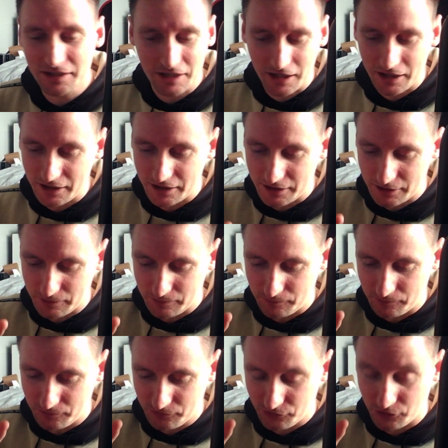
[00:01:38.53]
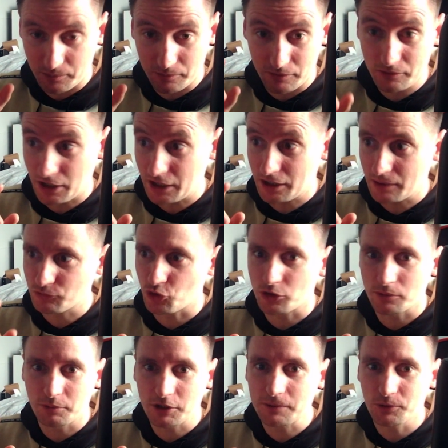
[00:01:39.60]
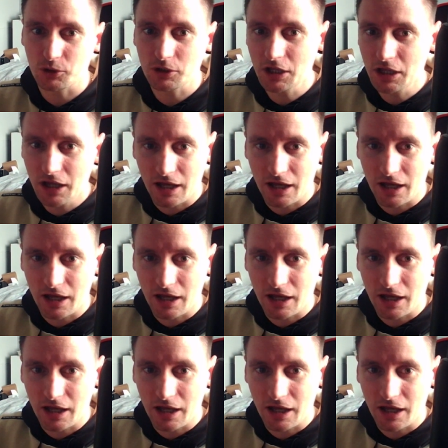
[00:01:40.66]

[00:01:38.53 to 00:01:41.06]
from, like, I'm talking people,